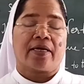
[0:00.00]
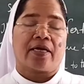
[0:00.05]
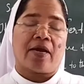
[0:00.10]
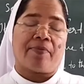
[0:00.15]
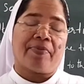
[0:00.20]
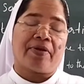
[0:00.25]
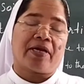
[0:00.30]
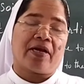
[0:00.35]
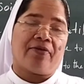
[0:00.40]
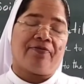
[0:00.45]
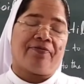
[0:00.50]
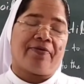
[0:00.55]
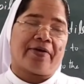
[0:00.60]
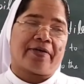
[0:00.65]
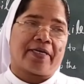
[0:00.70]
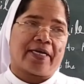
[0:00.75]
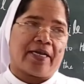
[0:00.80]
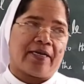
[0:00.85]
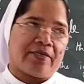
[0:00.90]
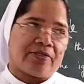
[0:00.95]
chemical
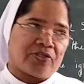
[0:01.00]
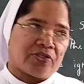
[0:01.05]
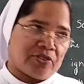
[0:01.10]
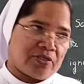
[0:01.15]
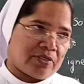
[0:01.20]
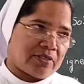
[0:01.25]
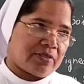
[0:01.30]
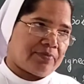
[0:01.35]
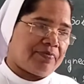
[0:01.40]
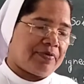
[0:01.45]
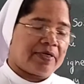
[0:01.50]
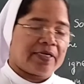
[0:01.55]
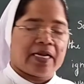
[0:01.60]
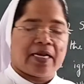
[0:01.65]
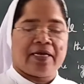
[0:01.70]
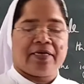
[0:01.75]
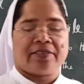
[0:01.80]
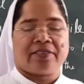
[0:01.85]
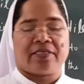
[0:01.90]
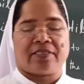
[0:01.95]

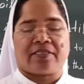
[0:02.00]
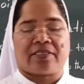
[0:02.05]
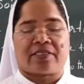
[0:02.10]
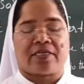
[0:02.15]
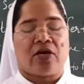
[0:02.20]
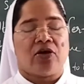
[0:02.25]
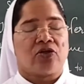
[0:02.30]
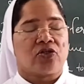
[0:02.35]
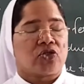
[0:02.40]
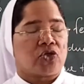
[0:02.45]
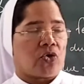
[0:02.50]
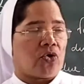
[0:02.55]
fertilizers.